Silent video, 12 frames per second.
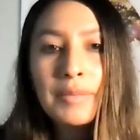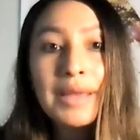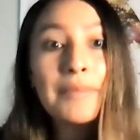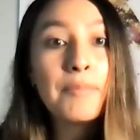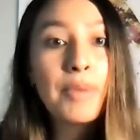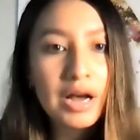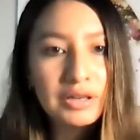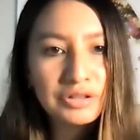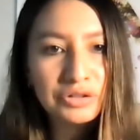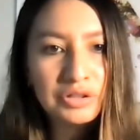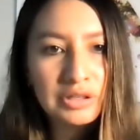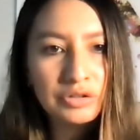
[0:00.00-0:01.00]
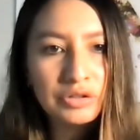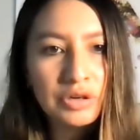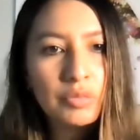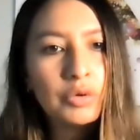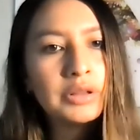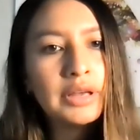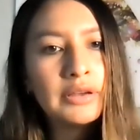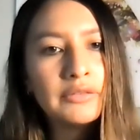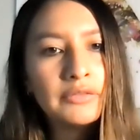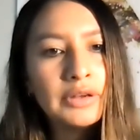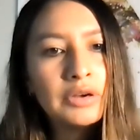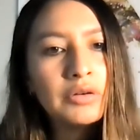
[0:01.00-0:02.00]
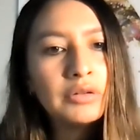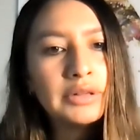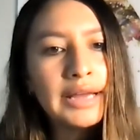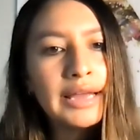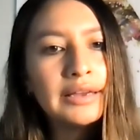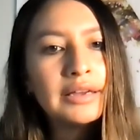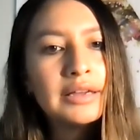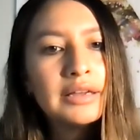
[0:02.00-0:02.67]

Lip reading: imposter syndrome, where they feel like